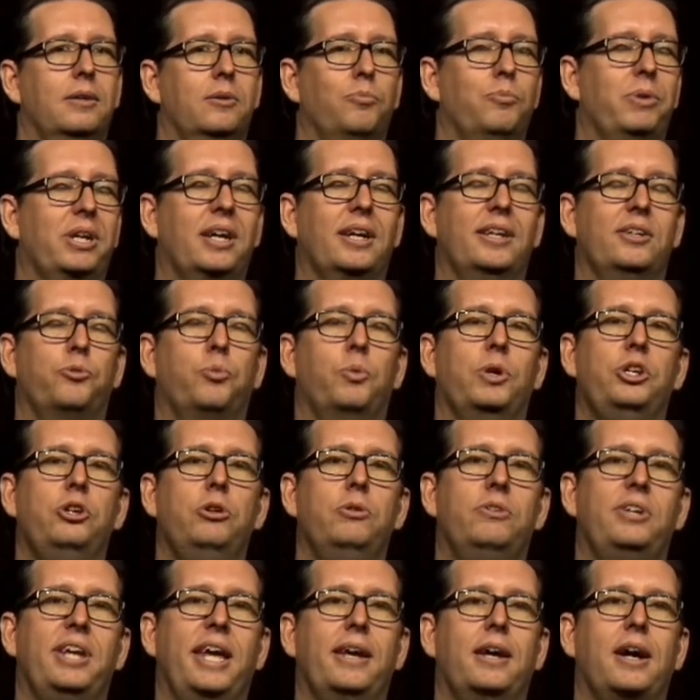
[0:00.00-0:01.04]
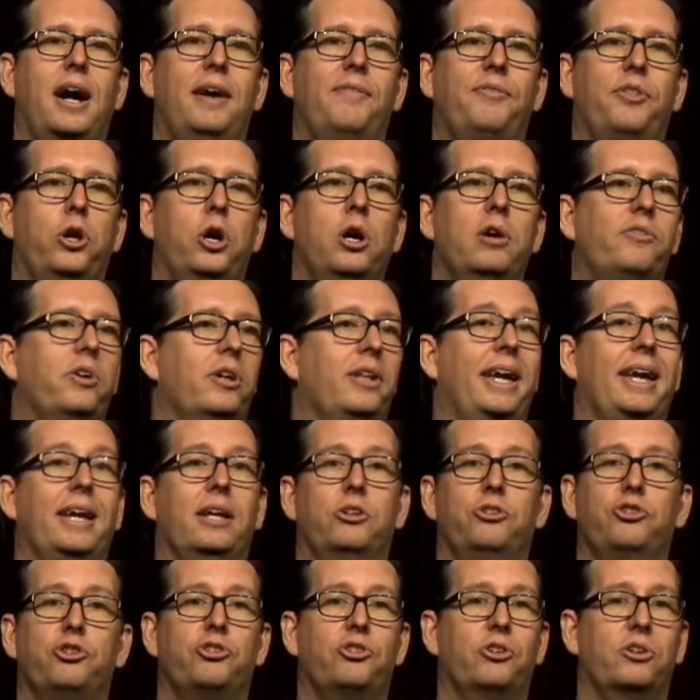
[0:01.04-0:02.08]
because when you take off the overlay,
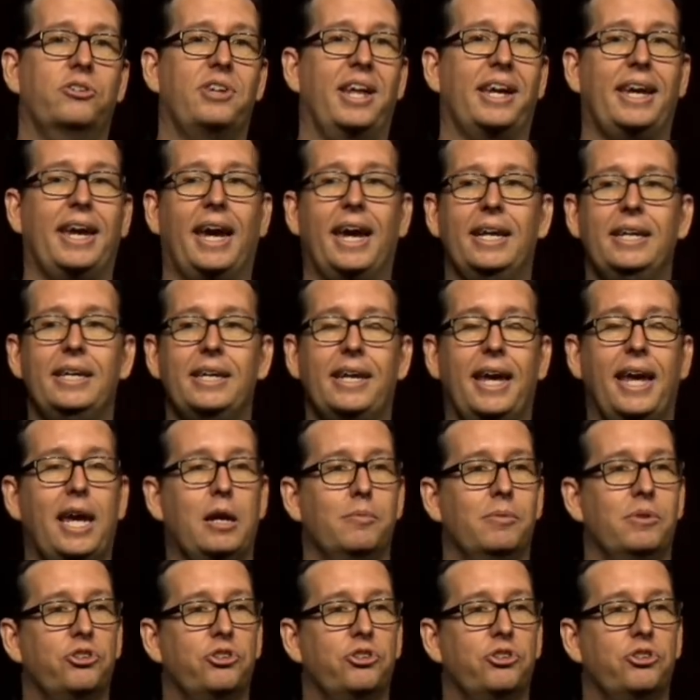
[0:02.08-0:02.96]
it just looks like any game.